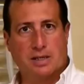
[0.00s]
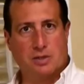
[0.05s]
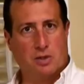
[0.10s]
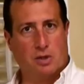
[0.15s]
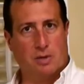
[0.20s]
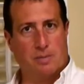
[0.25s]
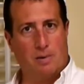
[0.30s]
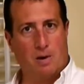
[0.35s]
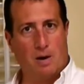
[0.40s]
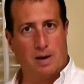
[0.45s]

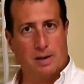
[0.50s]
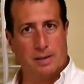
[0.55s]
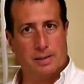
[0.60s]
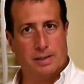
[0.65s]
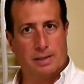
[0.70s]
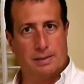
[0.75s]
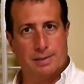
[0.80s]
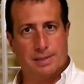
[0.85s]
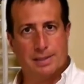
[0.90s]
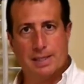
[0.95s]
your part.
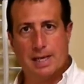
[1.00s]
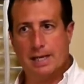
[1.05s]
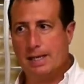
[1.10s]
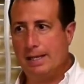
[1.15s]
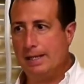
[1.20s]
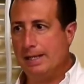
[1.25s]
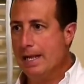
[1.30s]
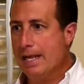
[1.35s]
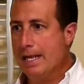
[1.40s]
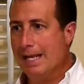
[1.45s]
There isn't
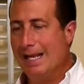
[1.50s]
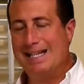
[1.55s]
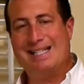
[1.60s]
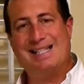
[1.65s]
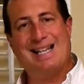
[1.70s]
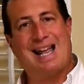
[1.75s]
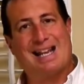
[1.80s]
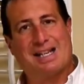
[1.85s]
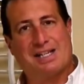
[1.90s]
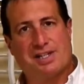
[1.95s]
any
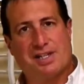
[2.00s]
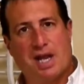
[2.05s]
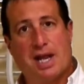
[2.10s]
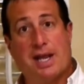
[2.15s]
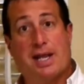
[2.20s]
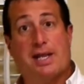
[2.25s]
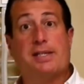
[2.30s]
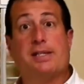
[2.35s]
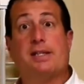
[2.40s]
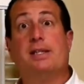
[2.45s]
exact
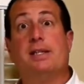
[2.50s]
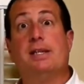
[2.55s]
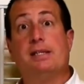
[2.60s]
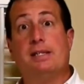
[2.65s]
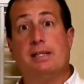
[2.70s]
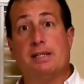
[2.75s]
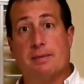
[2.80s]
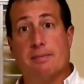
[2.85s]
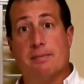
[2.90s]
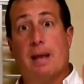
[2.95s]
science to this.
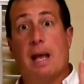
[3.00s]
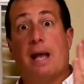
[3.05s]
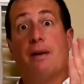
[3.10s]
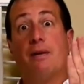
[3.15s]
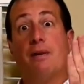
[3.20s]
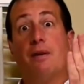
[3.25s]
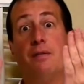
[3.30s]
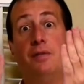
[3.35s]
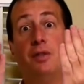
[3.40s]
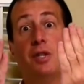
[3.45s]
It's a
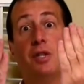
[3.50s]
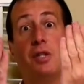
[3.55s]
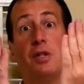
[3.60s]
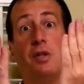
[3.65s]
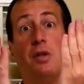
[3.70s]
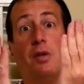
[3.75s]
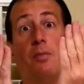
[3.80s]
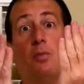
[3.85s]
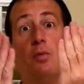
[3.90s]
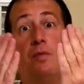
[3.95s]
matter of
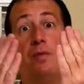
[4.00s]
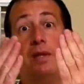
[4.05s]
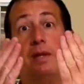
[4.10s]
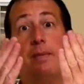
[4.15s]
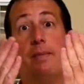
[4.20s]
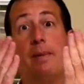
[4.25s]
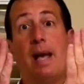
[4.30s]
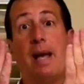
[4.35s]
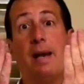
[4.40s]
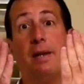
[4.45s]
just moving
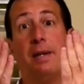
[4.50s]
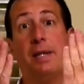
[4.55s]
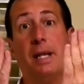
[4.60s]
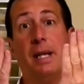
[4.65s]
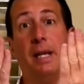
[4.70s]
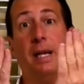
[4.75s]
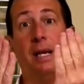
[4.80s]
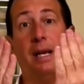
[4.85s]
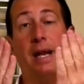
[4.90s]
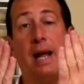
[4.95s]
the panels
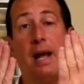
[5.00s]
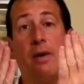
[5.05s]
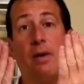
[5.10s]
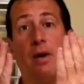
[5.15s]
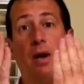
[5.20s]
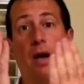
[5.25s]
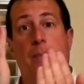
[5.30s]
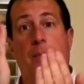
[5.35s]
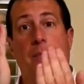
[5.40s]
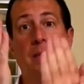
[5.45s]
in and
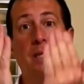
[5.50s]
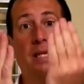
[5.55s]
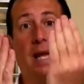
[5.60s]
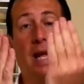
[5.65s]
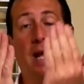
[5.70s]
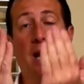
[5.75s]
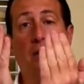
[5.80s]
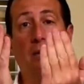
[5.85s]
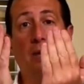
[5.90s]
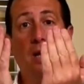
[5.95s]
out, up and
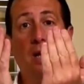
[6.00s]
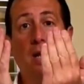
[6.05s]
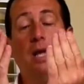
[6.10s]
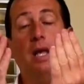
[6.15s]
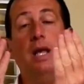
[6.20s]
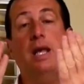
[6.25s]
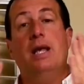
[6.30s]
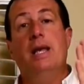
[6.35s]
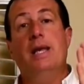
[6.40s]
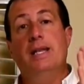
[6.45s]
down,
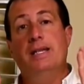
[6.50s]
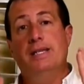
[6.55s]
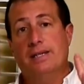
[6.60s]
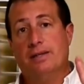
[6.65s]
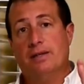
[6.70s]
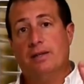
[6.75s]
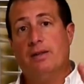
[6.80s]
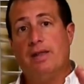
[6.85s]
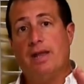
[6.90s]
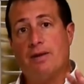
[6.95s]

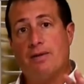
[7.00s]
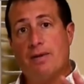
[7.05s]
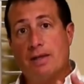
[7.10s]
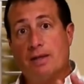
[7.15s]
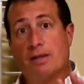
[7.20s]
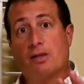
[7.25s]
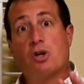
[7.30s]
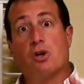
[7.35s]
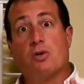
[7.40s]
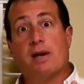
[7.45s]
until they're in
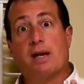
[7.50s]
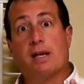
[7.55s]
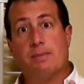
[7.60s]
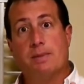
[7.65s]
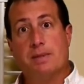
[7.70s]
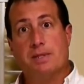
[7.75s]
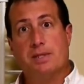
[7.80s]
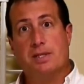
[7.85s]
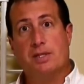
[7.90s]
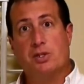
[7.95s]
the correct
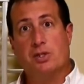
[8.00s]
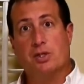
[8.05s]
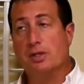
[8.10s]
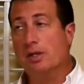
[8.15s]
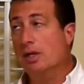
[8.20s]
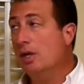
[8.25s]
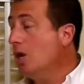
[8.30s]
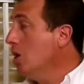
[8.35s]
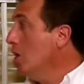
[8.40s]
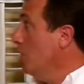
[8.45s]
position.
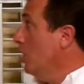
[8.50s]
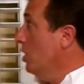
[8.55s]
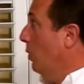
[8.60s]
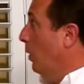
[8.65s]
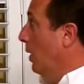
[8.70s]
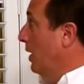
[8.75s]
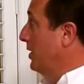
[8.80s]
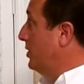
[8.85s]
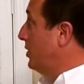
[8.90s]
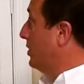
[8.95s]

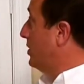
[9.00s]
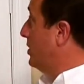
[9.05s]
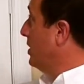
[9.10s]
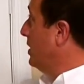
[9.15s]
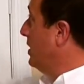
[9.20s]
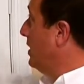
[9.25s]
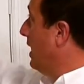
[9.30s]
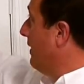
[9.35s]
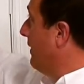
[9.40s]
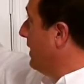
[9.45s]
Once you
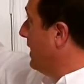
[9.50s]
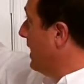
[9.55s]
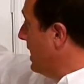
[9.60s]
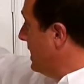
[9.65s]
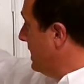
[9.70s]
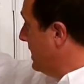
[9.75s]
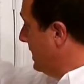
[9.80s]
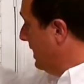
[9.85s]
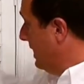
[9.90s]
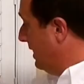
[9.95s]
see you have a
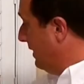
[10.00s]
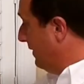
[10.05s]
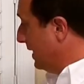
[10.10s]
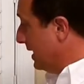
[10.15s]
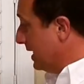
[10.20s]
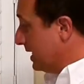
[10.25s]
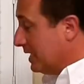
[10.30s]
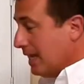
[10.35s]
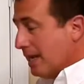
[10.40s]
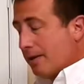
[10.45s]
nice
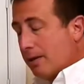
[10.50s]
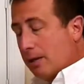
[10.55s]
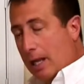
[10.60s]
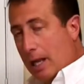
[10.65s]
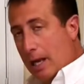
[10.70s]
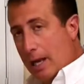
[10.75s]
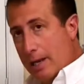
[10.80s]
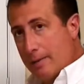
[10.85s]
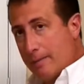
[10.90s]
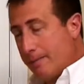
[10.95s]
even center
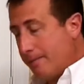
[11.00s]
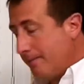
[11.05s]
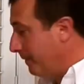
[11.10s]
line,